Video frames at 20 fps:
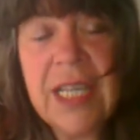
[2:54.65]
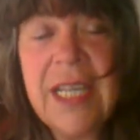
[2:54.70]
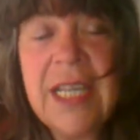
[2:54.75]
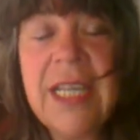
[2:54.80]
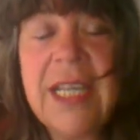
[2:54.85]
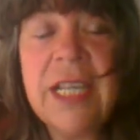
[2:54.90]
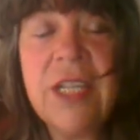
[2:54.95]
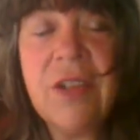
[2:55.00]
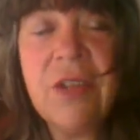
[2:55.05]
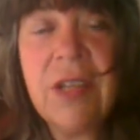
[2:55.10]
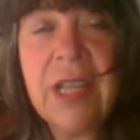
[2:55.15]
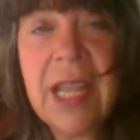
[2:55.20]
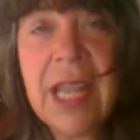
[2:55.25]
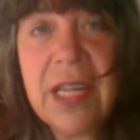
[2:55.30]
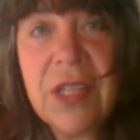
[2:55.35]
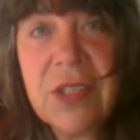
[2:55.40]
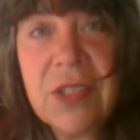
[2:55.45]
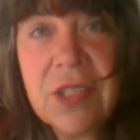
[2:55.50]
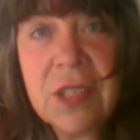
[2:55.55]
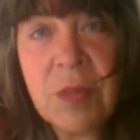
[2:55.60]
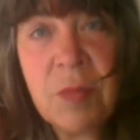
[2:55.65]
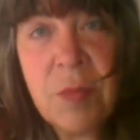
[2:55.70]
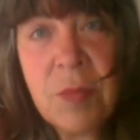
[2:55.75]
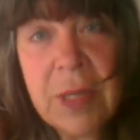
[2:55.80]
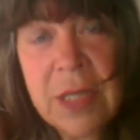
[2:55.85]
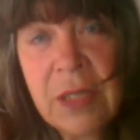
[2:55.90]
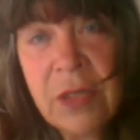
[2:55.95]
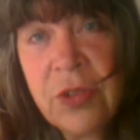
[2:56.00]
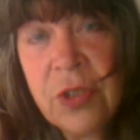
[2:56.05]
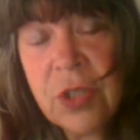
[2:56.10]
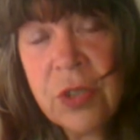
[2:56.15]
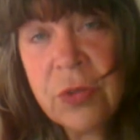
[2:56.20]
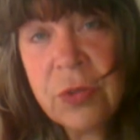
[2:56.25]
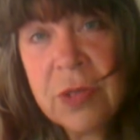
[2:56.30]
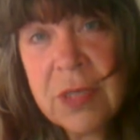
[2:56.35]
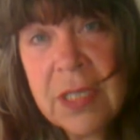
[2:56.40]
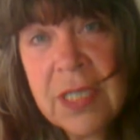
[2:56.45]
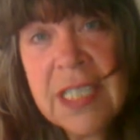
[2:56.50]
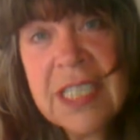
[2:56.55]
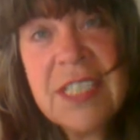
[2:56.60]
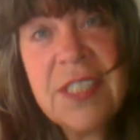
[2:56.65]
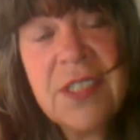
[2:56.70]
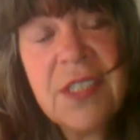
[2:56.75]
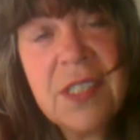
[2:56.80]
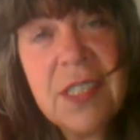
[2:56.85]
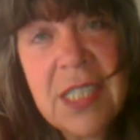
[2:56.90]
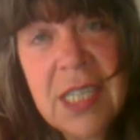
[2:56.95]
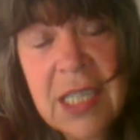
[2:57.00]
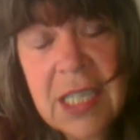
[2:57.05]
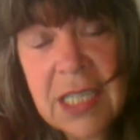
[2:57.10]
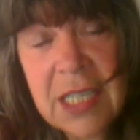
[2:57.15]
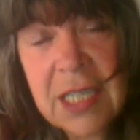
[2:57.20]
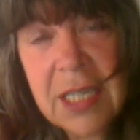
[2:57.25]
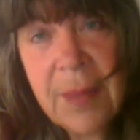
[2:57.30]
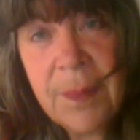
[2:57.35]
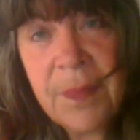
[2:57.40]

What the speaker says: It creates the middle note C,